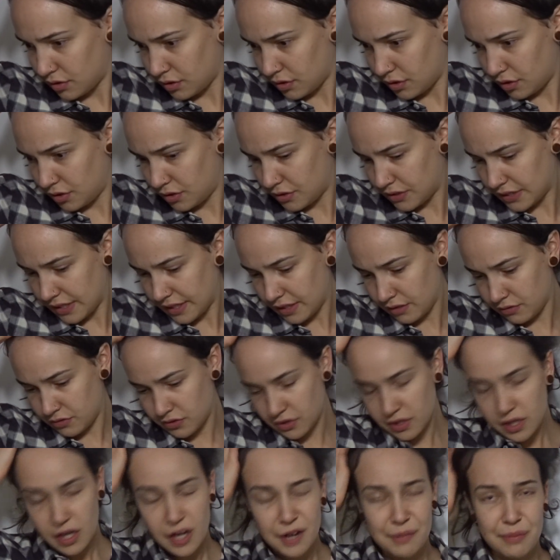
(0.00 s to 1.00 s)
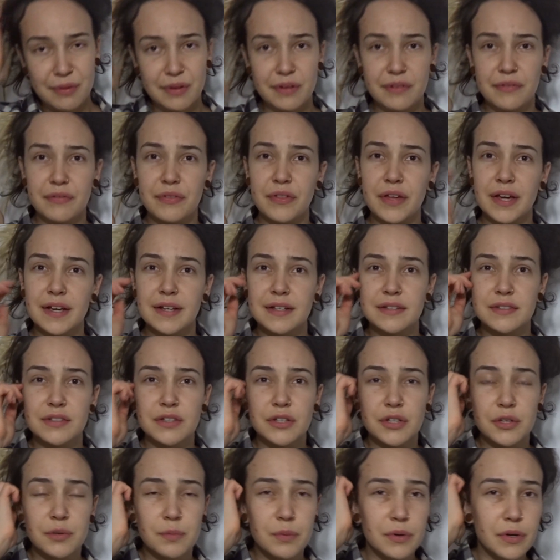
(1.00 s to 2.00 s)
you say there was a couple of things
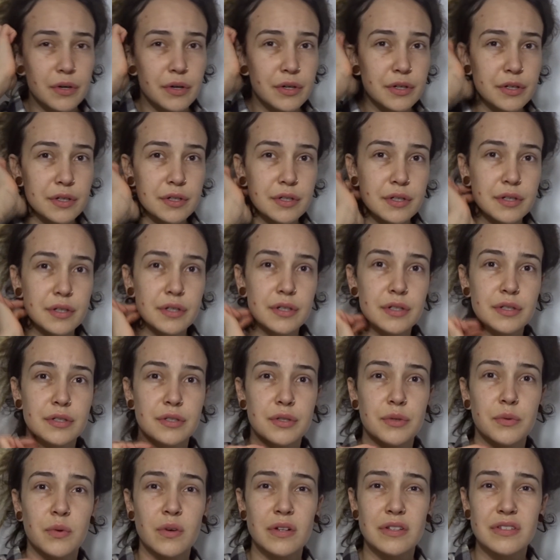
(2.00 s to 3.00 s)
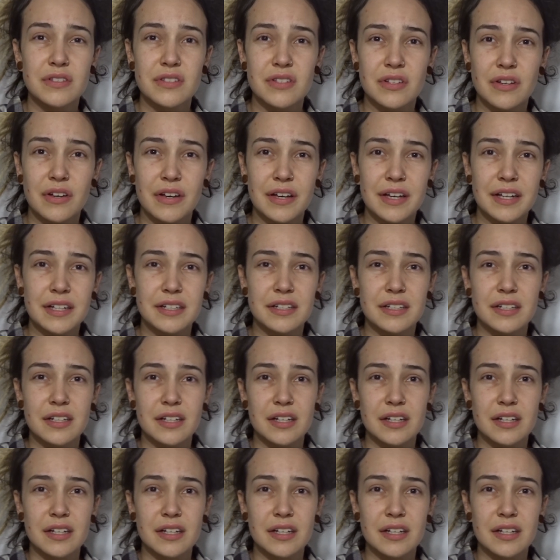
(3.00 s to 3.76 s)
that you put to one side?